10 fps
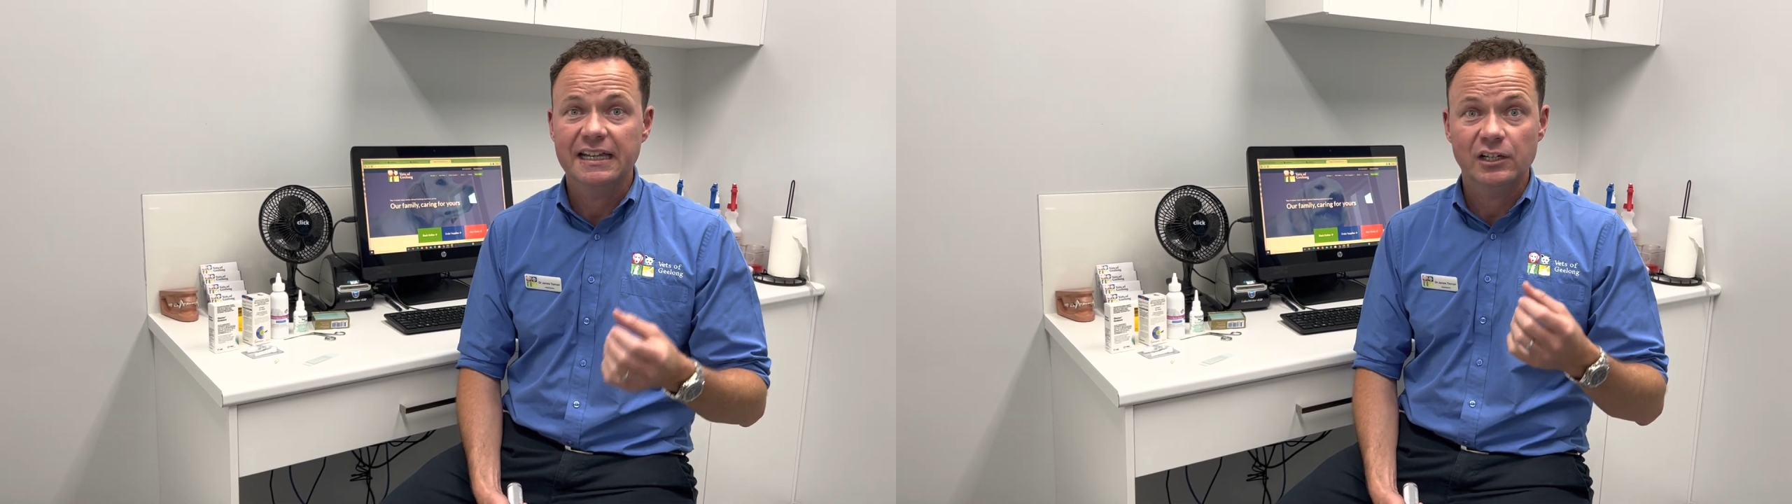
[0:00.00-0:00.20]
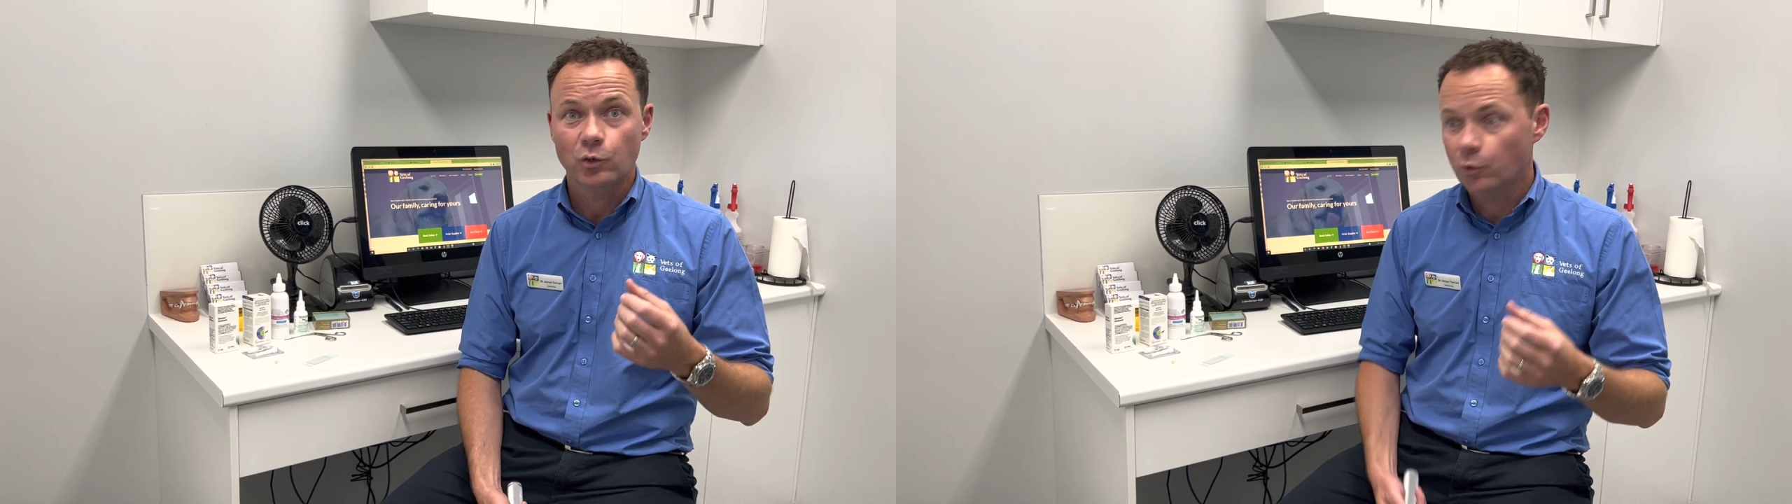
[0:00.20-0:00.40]

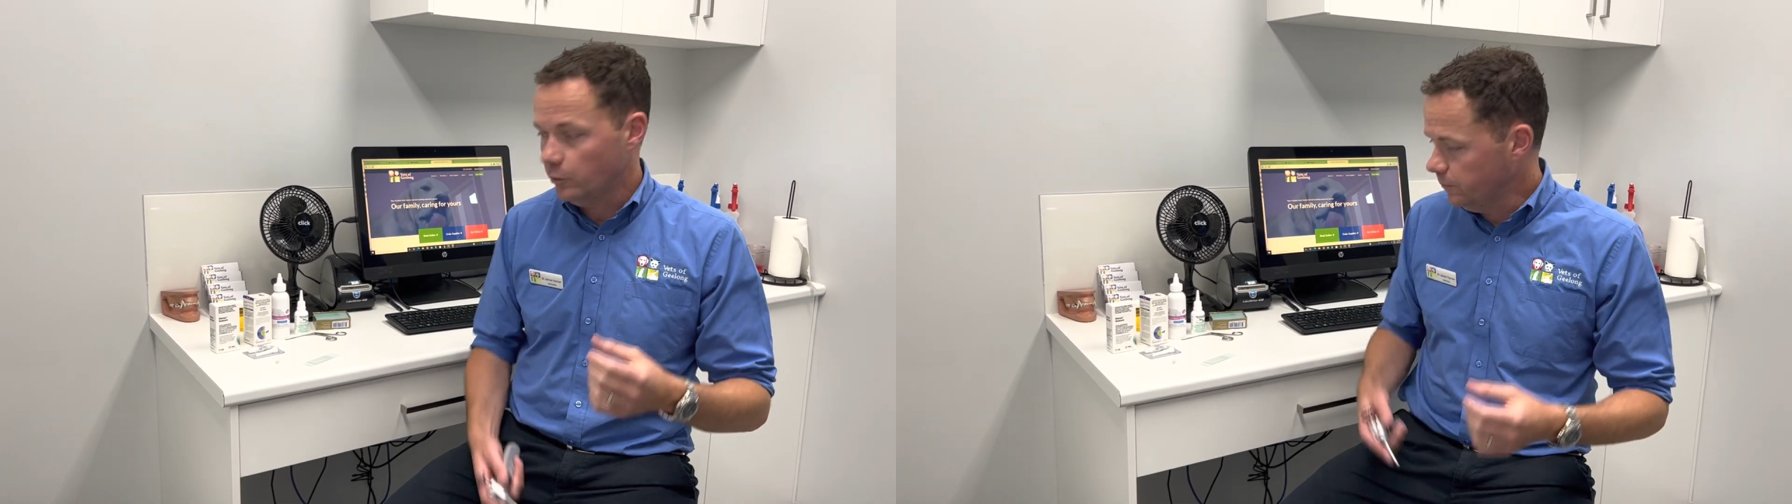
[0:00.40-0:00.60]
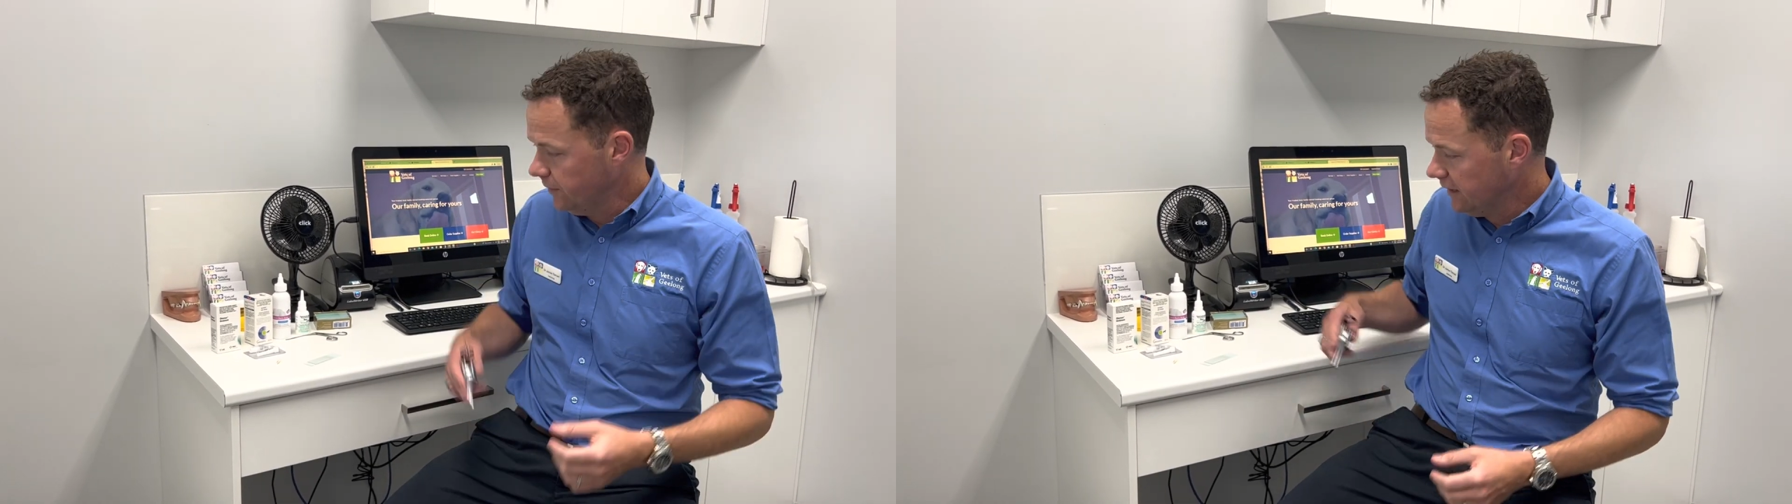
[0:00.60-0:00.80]
it
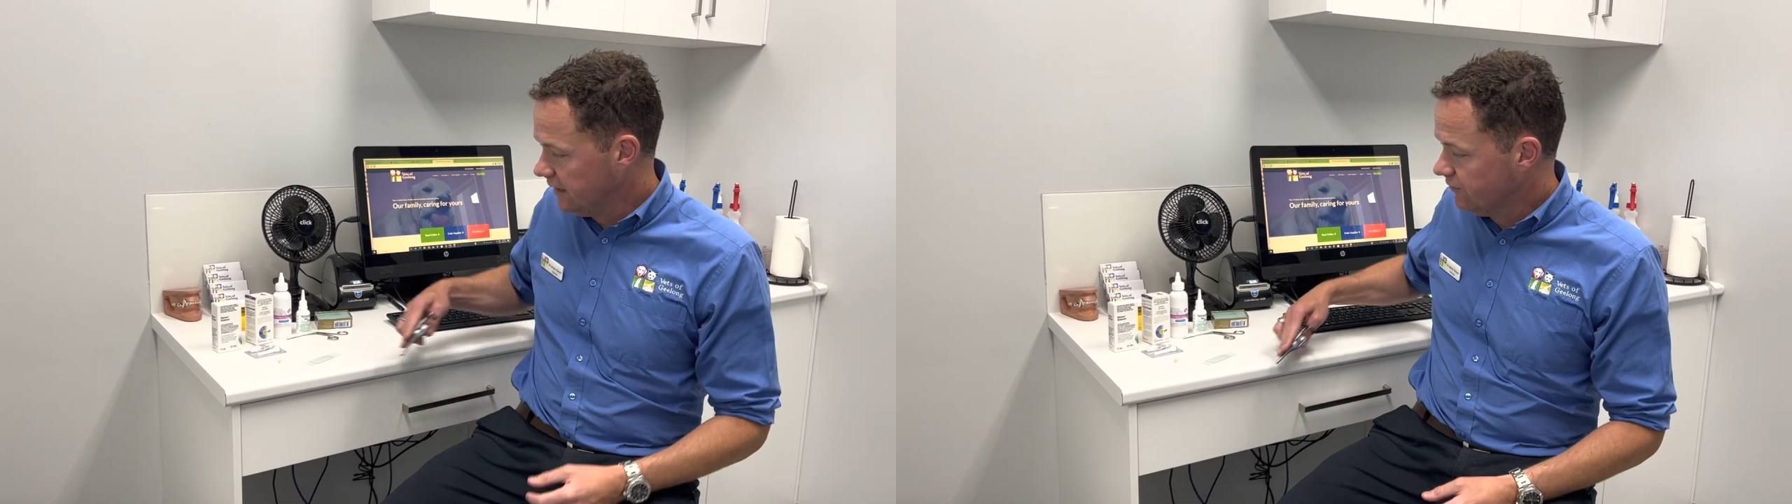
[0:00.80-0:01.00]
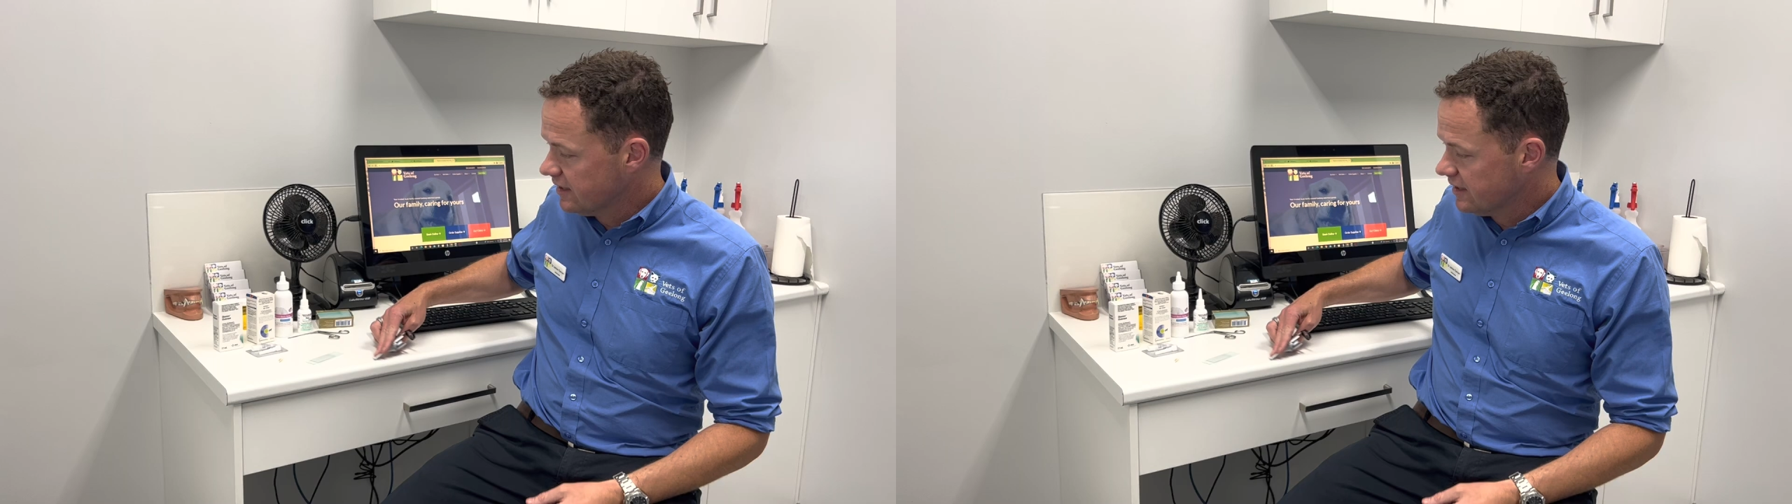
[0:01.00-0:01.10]
could be even